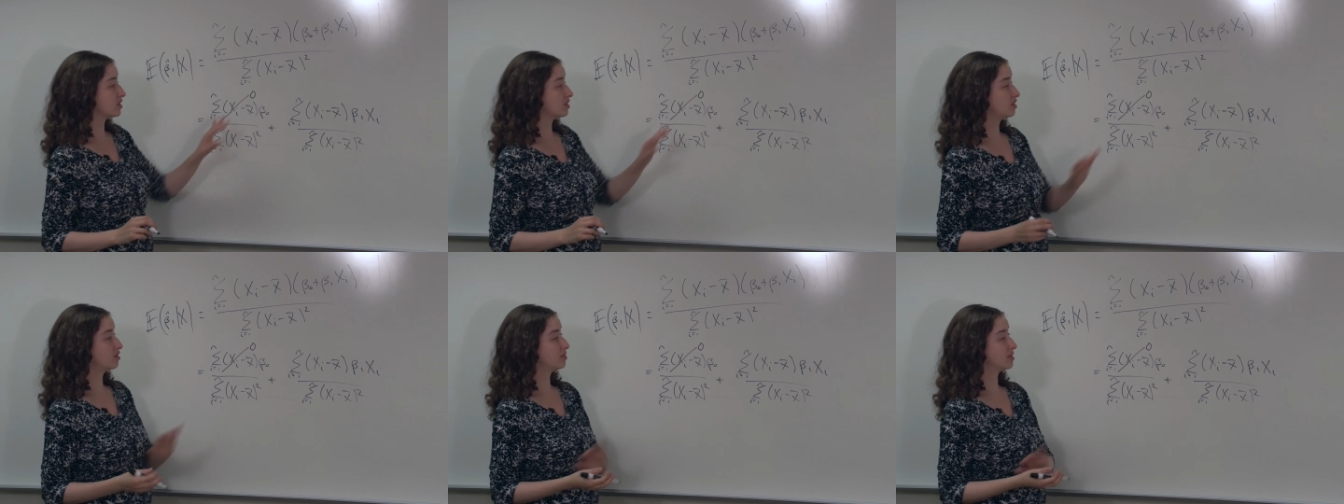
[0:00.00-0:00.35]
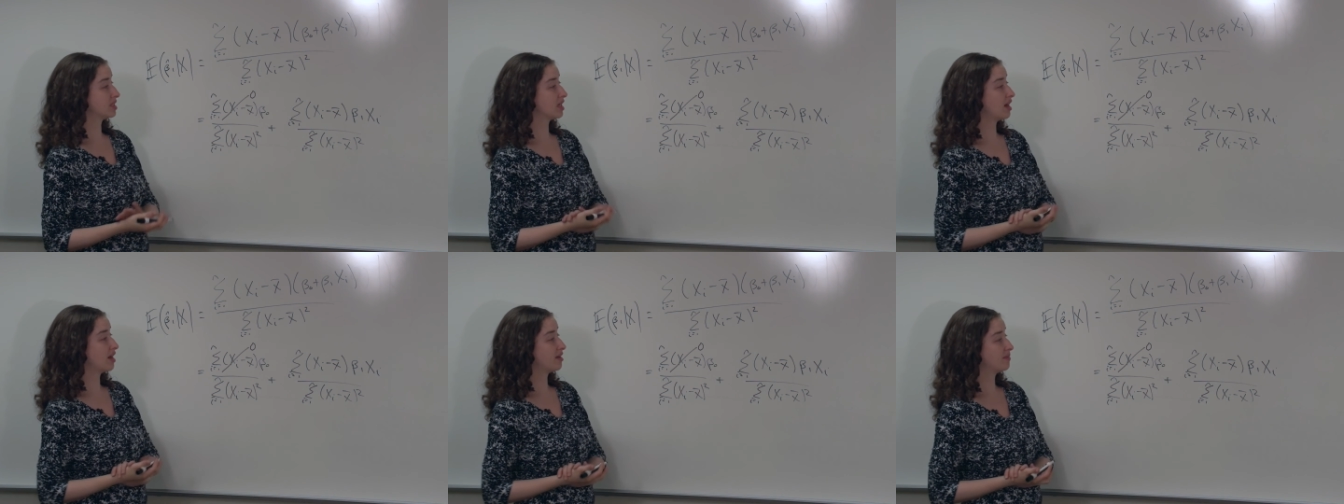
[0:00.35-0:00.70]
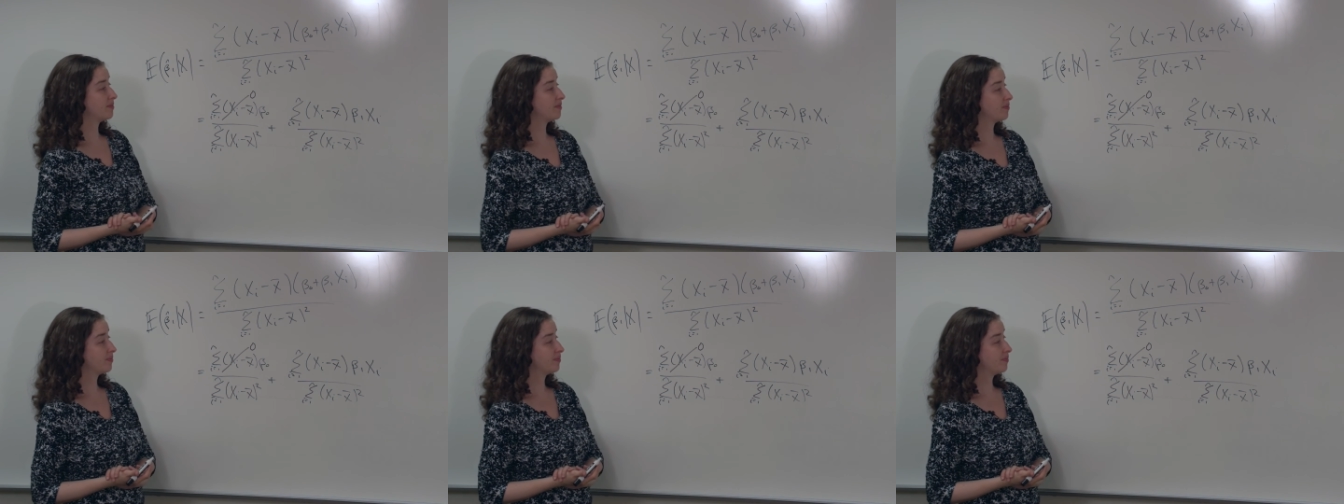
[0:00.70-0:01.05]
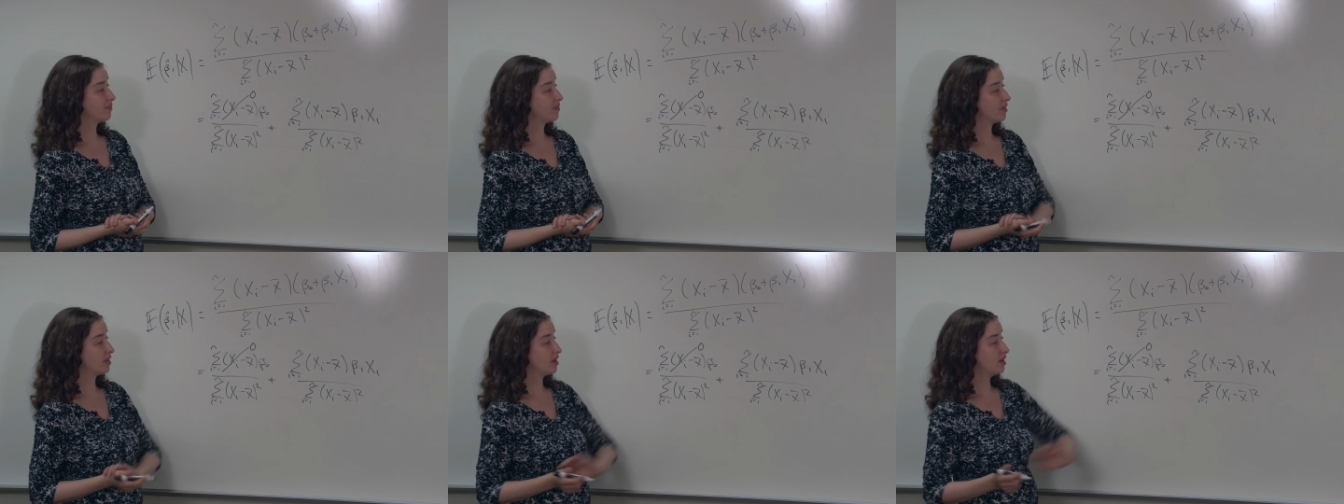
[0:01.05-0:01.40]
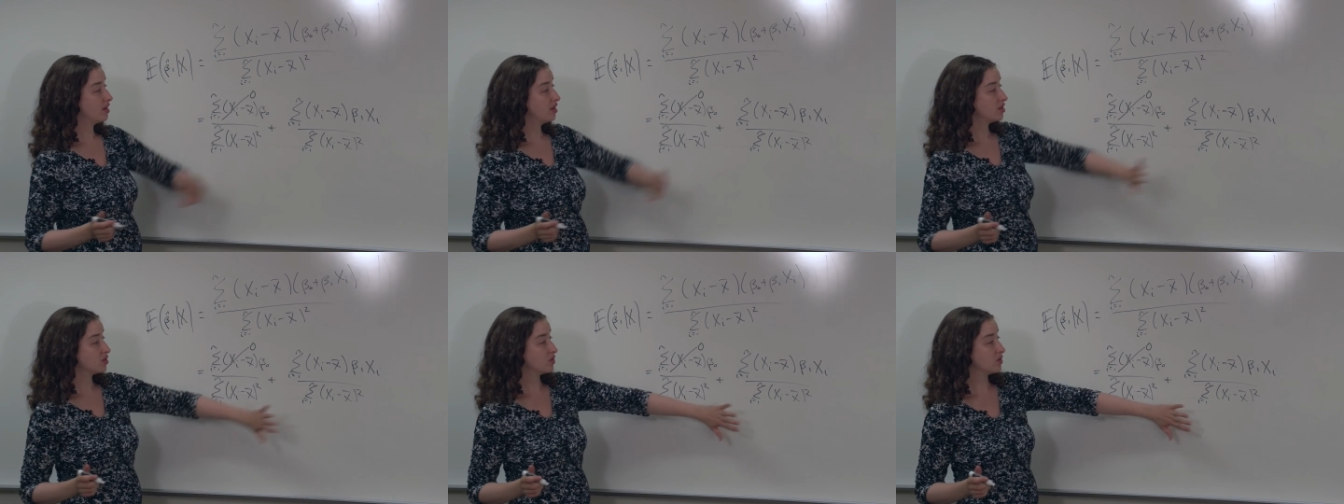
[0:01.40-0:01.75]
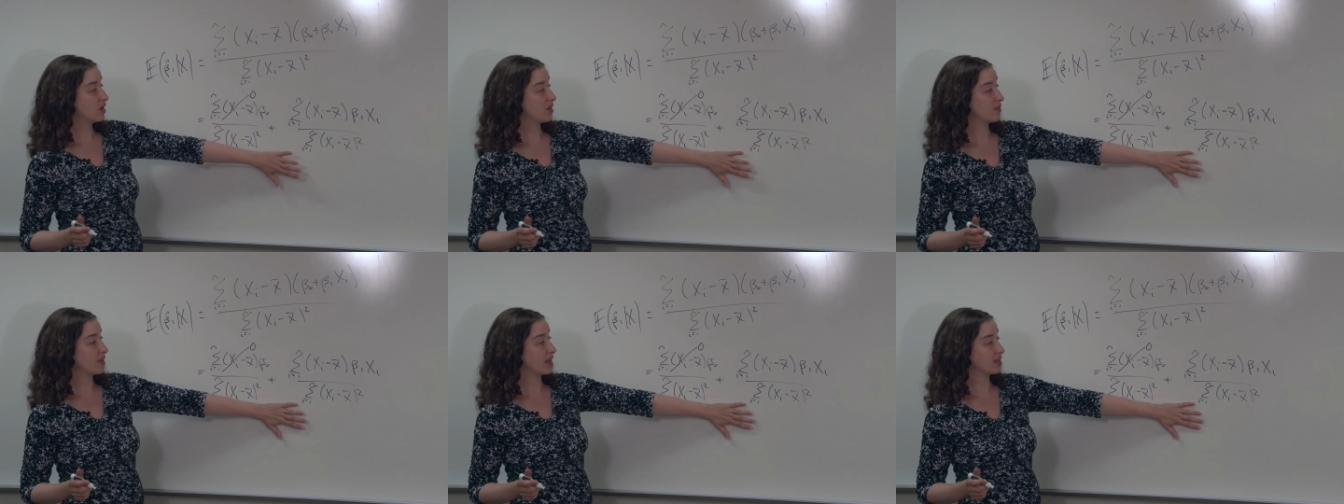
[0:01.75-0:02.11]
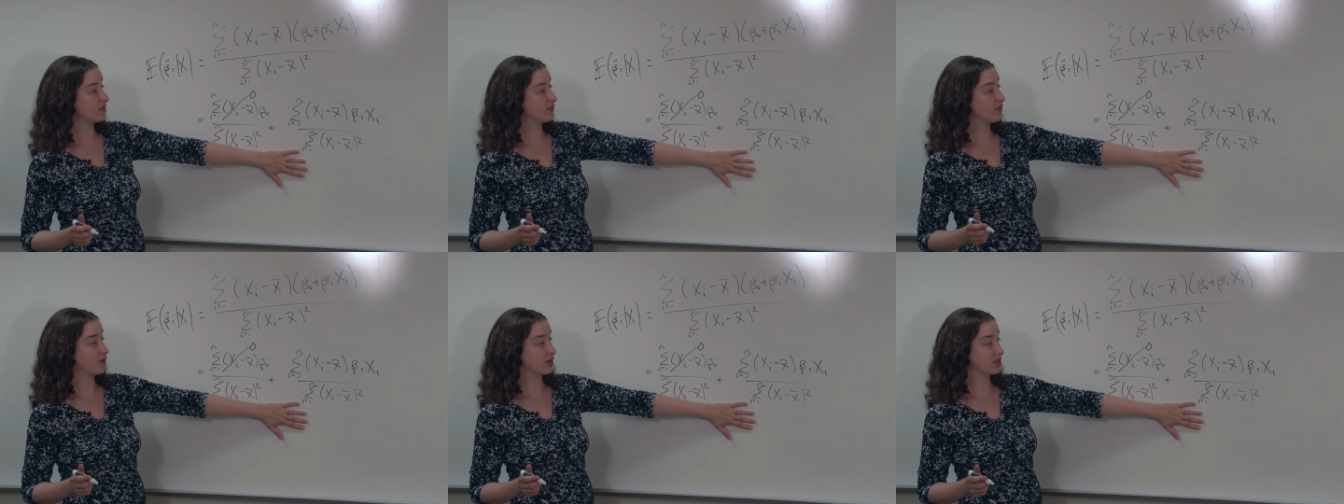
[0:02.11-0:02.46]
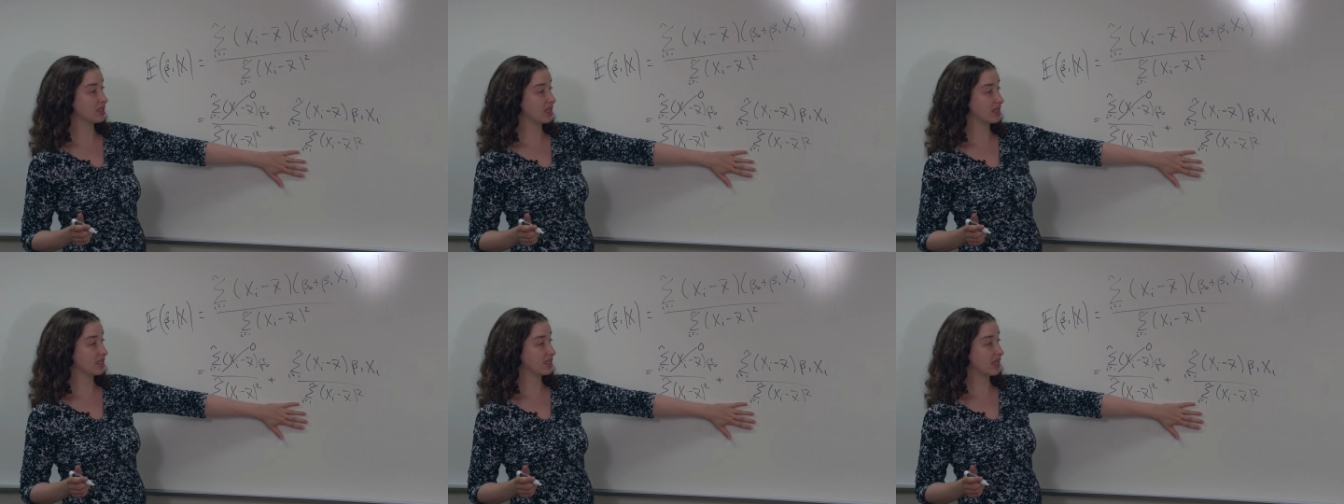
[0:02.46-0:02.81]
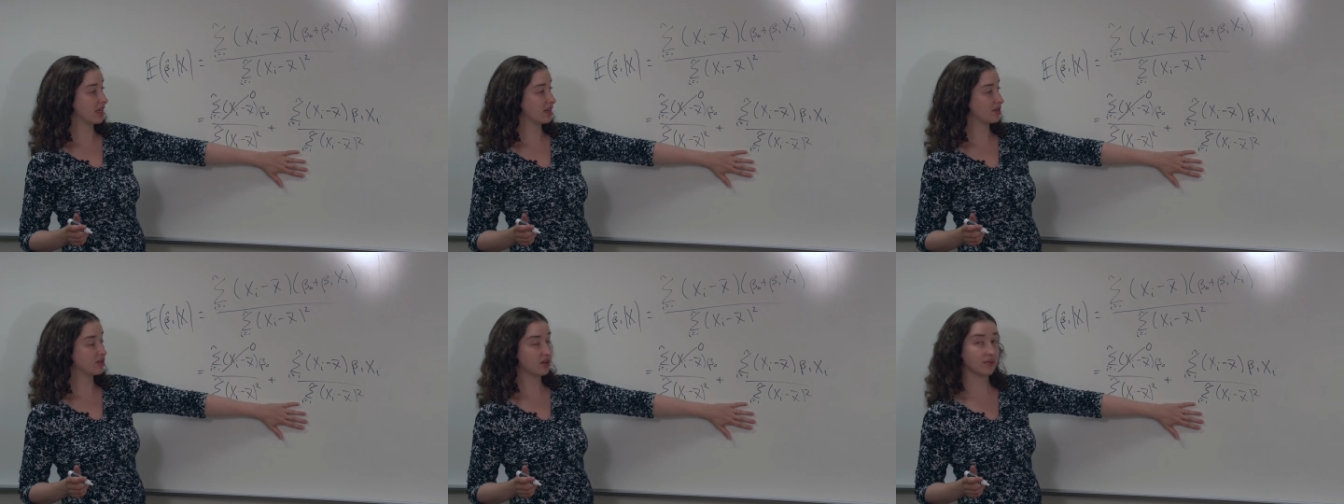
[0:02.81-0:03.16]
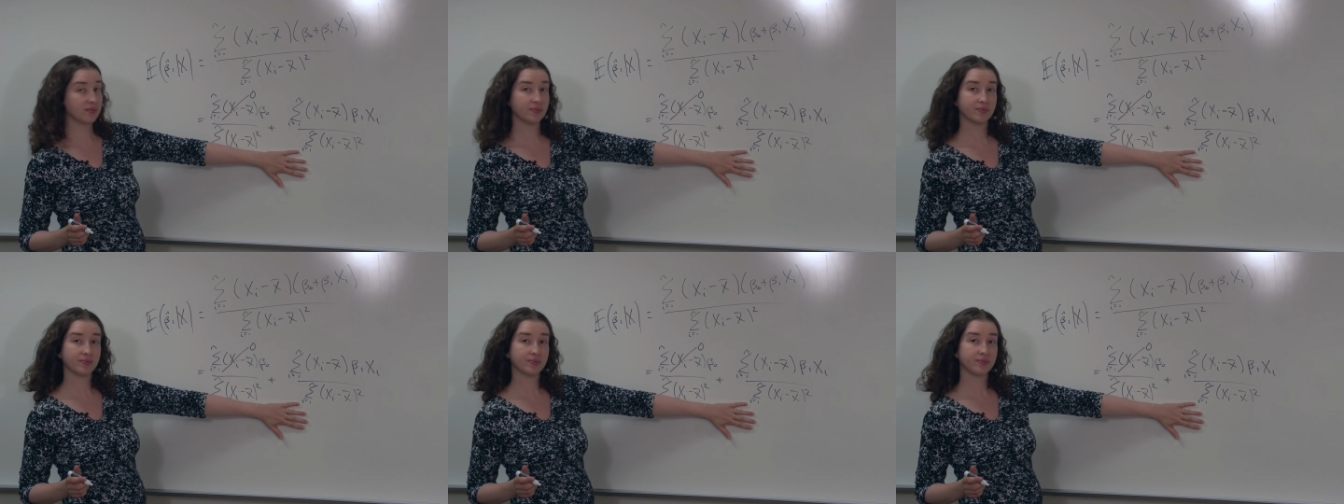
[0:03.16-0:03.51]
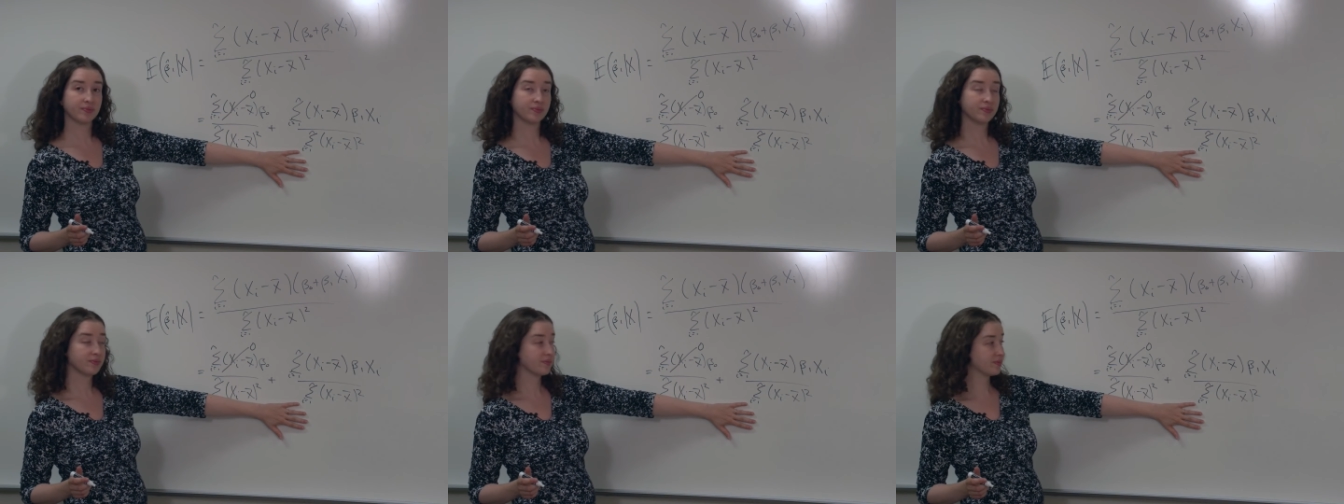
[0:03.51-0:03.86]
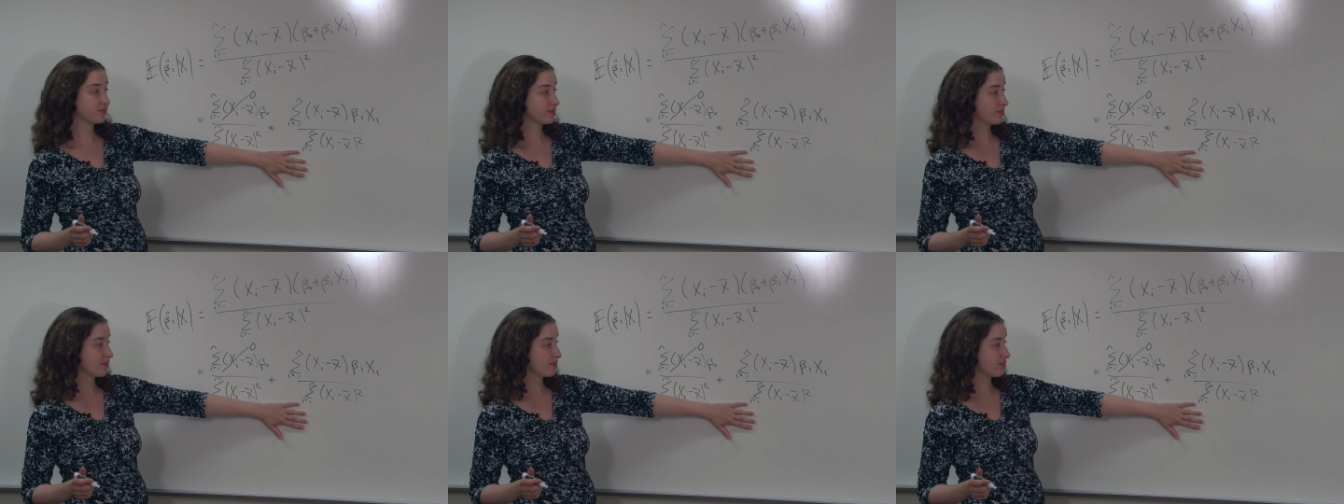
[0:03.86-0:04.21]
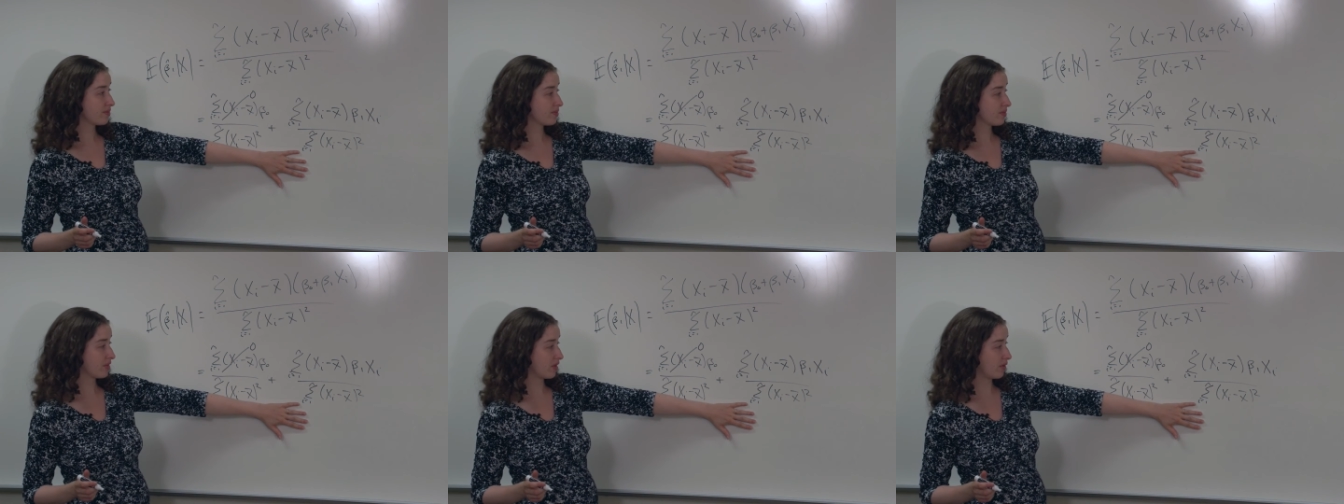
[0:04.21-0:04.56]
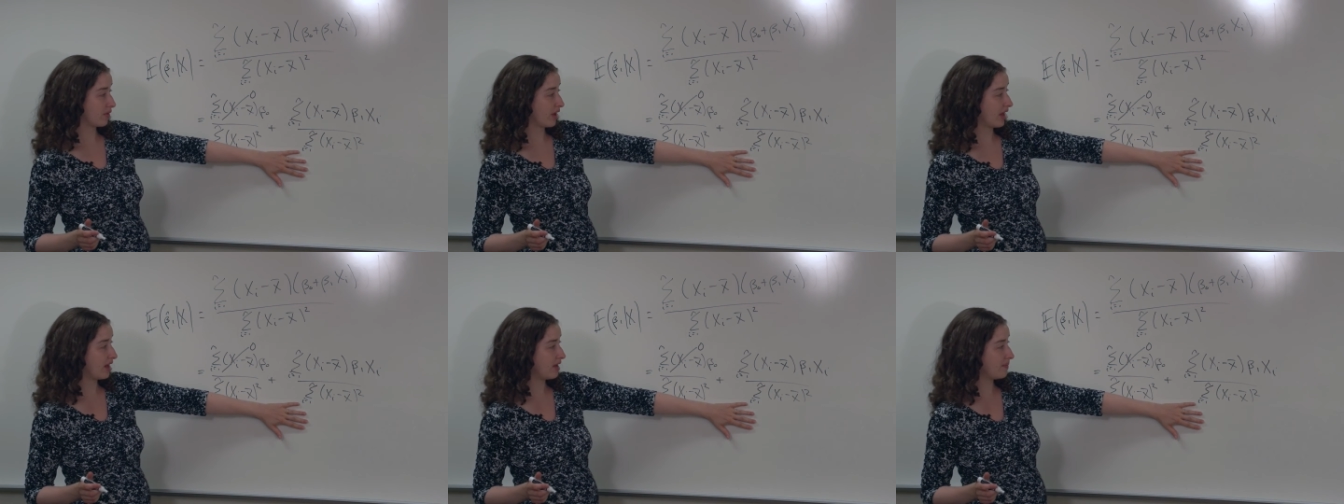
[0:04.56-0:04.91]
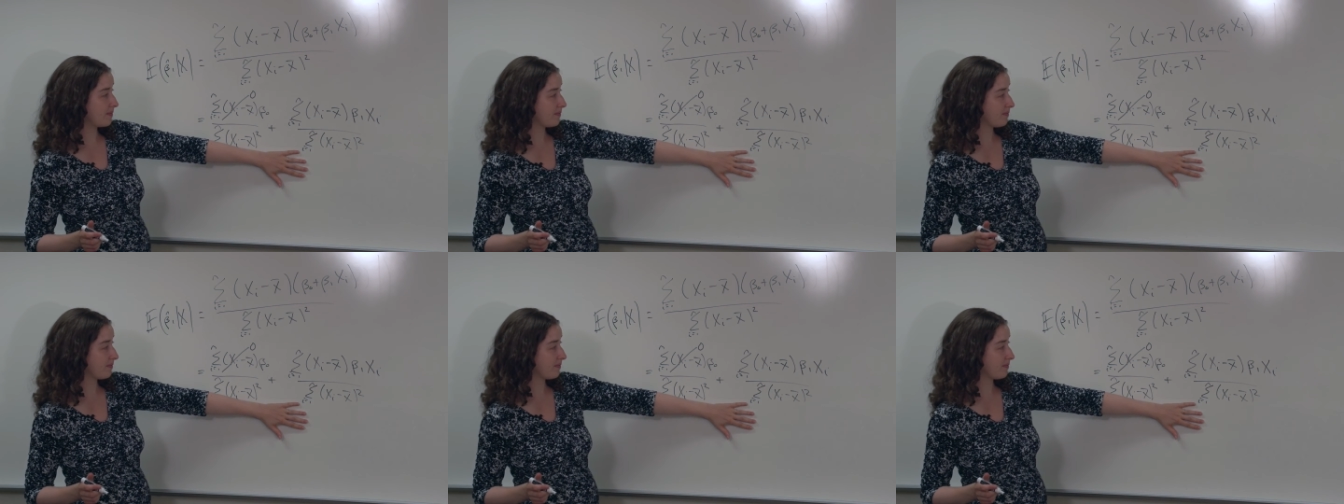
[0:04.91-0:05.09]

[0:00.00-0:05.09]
term is gone. So now we get to focus on the second term okay?